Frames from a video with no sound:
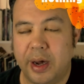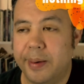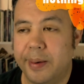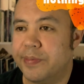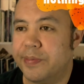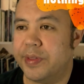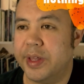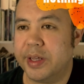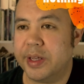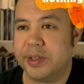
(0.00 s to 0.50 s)

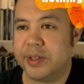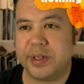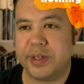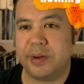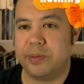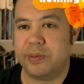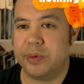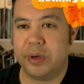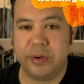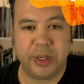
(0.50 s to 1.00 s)
things that
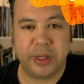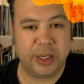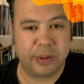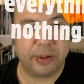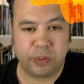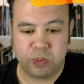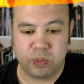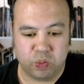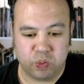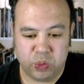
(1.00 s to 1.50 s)
really
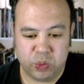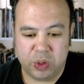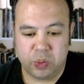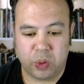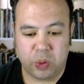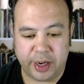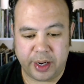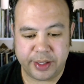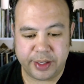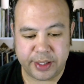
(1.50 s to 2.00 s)
we
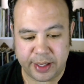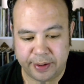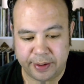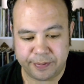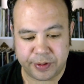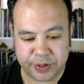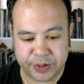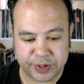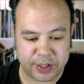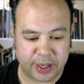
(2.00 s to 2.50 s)
want to
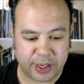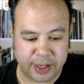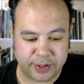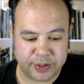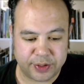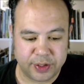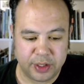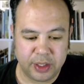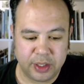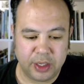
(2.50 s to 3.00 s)

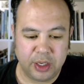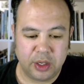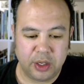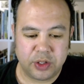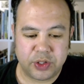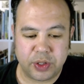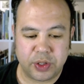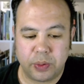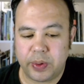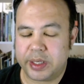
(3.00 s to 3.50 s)
emphasize.
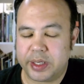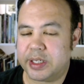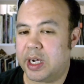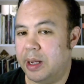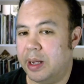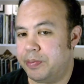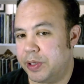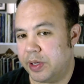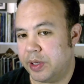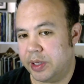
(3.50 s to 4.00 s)
So what
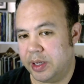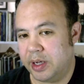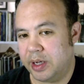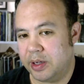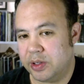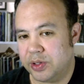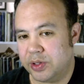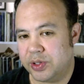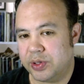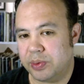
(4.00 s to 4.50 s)
types of
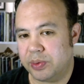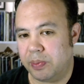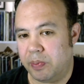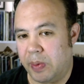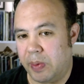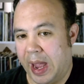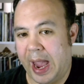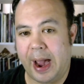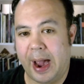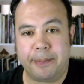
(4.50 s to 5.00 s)
things
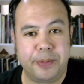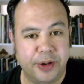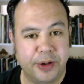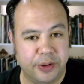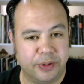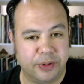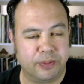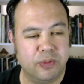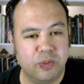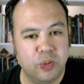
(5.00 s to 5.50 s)

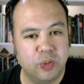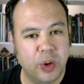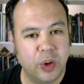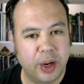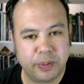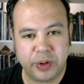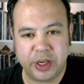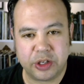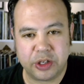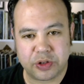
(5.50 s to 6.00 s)
happen
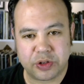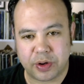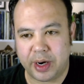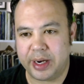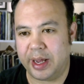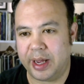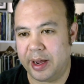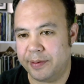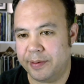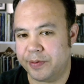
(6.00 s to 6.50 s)
when we try
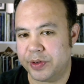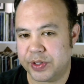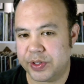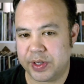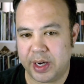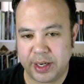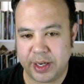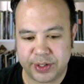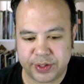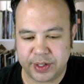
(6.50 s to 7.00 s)
to
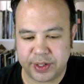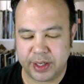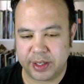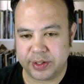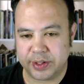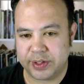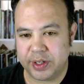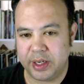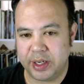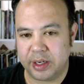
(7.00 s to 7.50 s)
emphasize
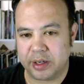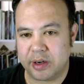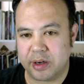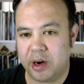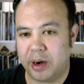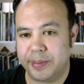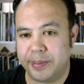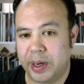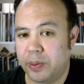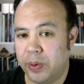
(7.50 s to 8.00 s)
things in
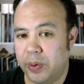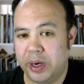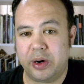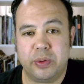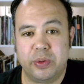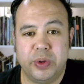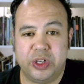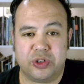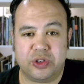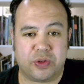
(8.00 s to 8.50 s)
combat? What are
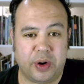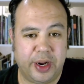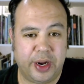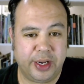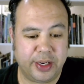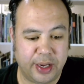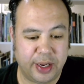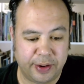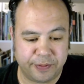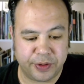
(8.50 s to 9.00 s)
we
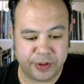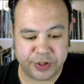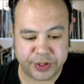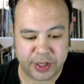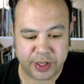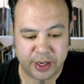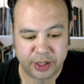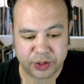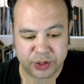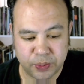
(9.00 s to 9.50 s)
trying to
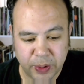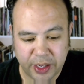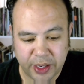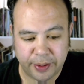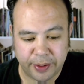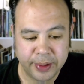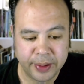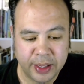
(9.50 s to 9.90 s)
emphasize? Well,